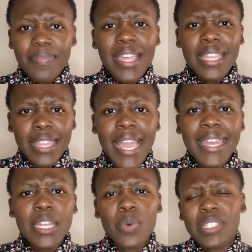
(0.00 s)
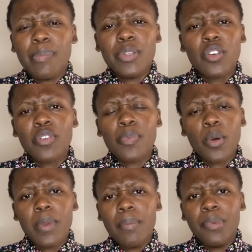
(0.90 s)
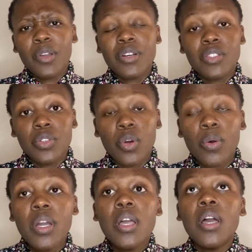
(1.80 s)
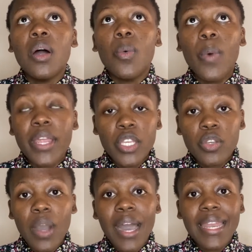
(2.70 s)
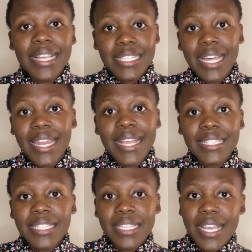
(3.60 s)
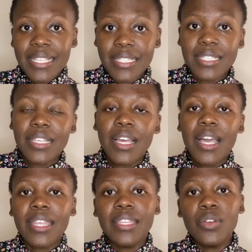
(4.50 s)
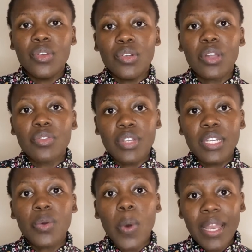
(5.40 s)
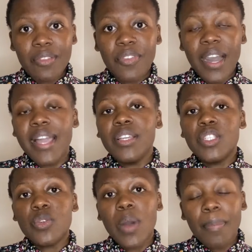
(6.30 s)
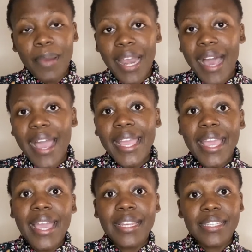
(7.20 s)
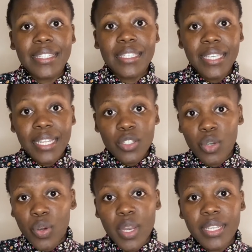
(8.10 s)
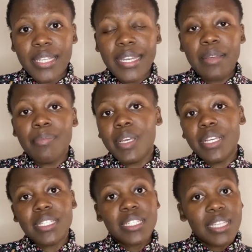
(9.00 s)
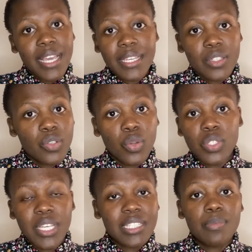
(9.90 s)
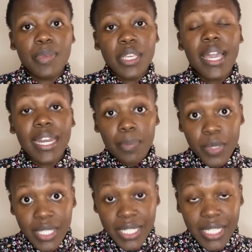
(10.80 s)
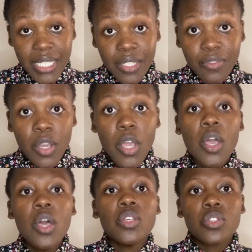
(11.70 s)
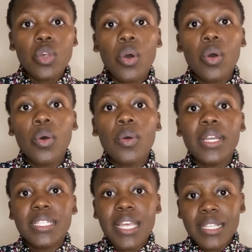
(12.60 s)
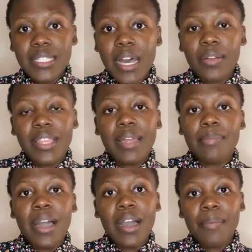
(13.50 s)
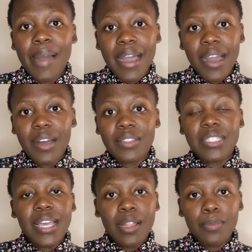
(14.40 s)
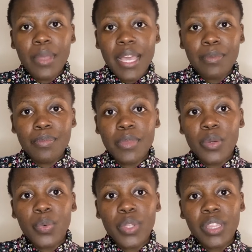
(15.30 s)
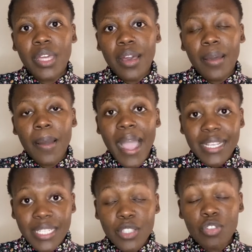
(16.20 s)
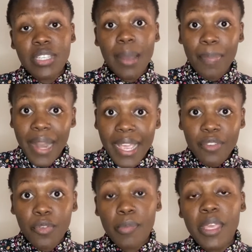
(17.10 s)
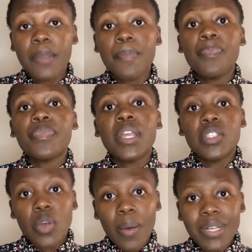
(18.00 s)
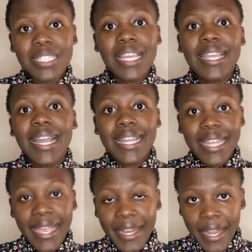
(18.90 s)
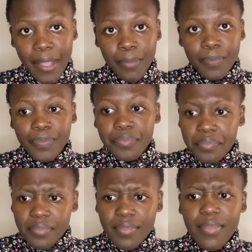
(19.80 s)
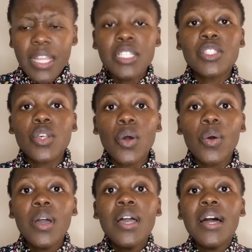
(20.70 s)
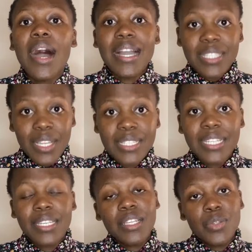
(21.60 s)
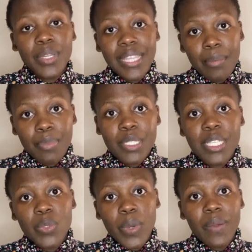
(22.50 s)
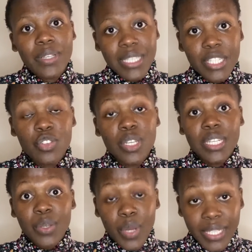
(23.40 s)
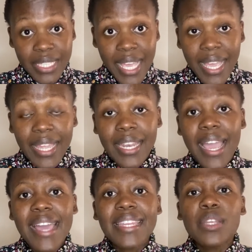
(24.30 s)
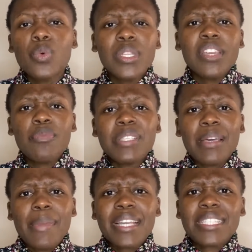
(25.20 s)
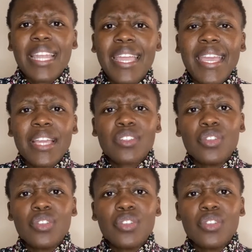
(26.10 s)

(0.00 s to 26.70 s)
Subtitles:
then it was a bit of a problem, because when you are less than 18 years, you do not really qualify to apply and get your credit limit and just be a representative. So it turns out that my aunt helped me with her ID, so she applied for me. So I was selling under her name. So I started doing that business when I was literally in grade 10, and it would give me some extra cash,